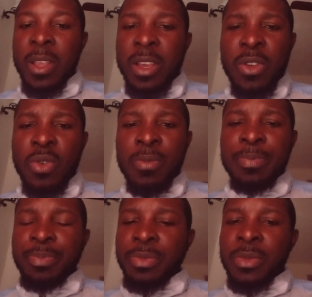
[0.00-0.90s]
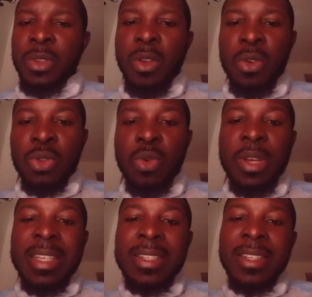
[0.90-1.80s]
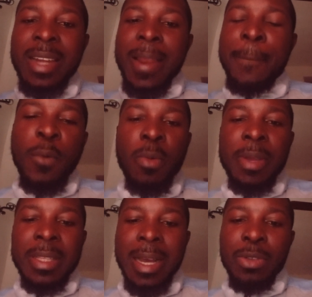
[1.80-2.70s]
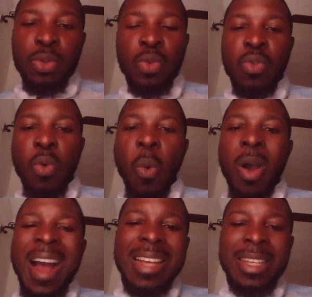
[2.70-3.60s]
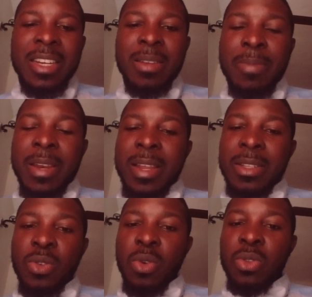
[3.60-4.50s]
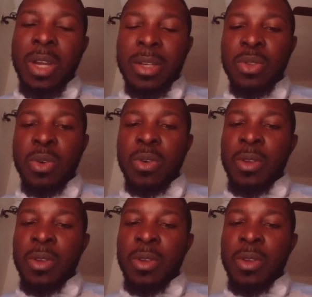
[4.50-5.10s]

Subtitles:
You know, so it's literally more better to work as an independent contractor